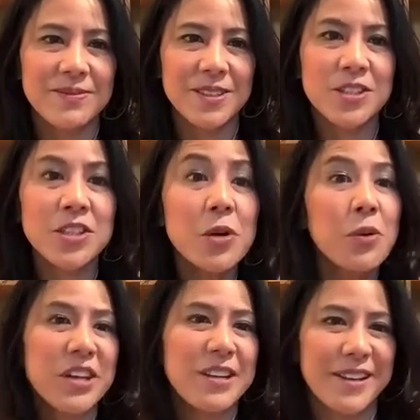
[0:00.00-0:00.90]
you know
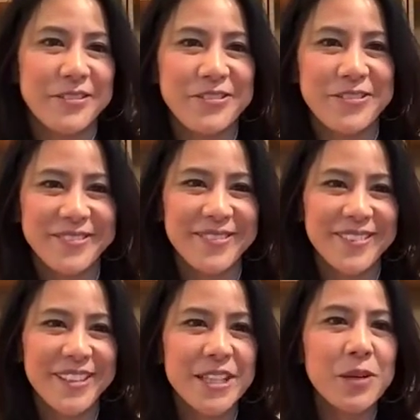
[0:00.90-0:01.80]
what you love
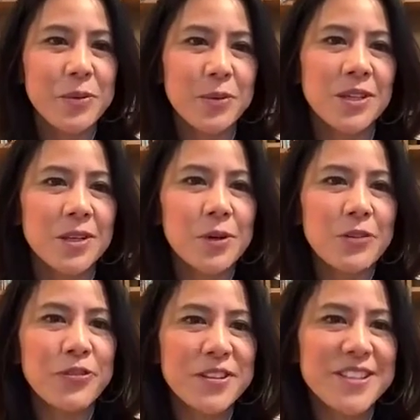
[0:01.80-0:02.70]
you know you know
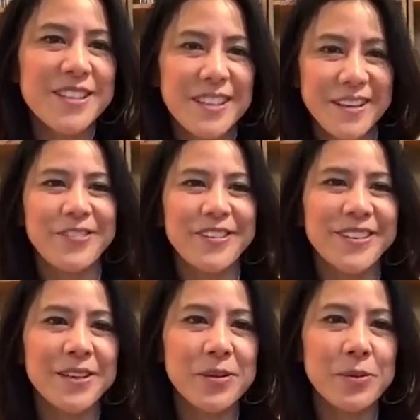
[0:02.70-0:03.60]
what foods you love you
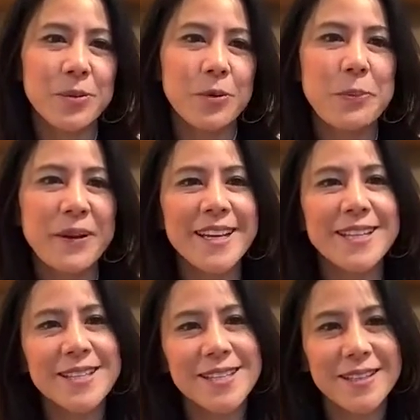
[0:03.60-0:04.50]
know what
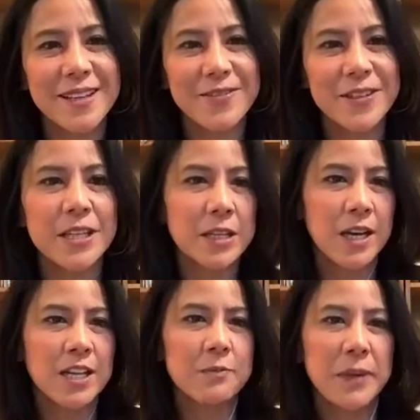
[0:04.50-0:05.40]
places you love you know the
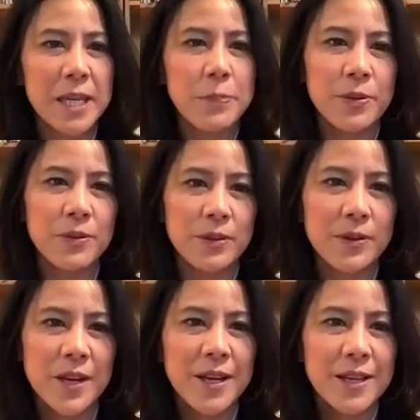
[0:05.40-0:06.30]
kind of people you
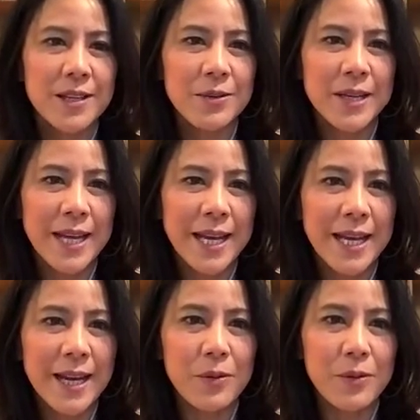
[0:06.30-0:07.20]
you want to
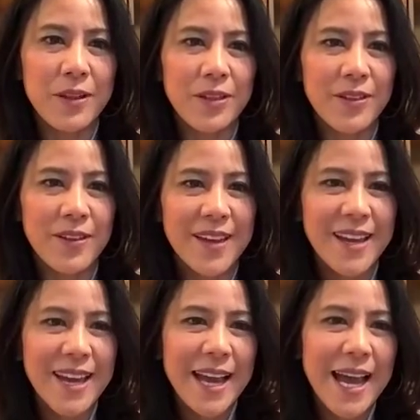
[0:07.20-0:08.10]
hang out with
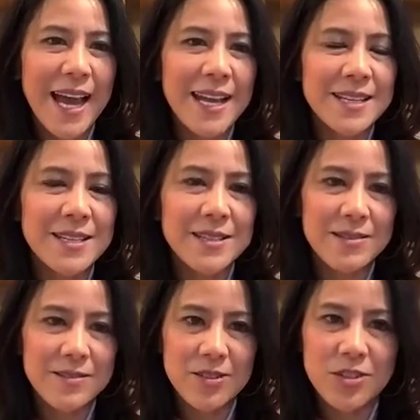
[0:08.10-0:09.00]
and
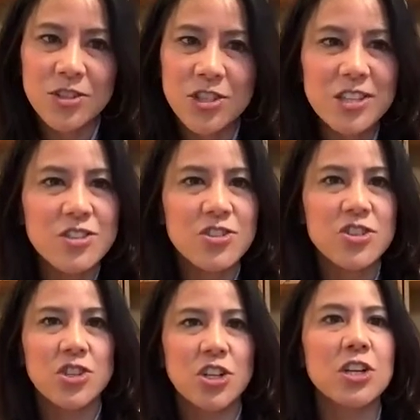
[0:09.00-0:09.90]
just
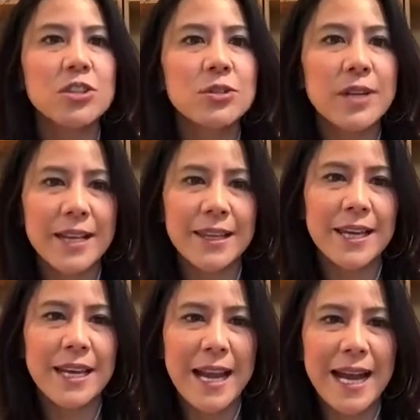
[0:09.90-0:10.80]
journal and
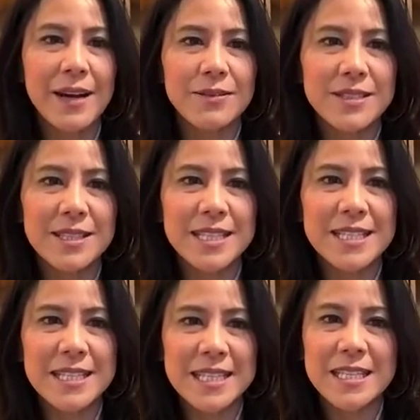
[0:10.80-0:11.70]
let it out
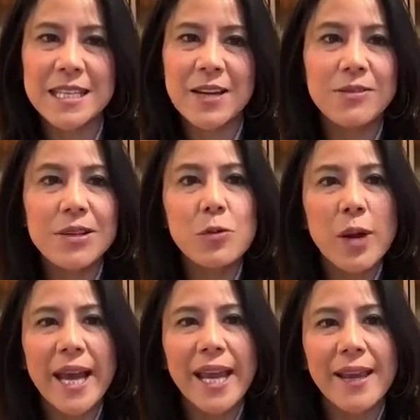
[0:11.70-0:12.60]
it's it's the only
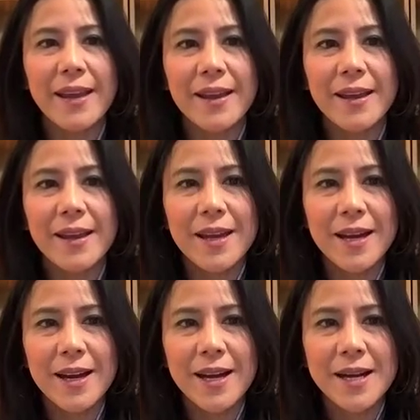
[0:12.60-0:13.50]
way
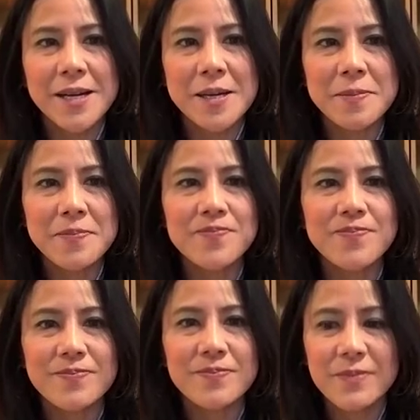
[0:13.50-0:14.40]
um
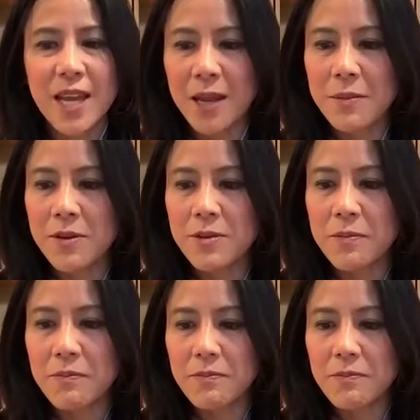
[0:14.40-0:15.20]
and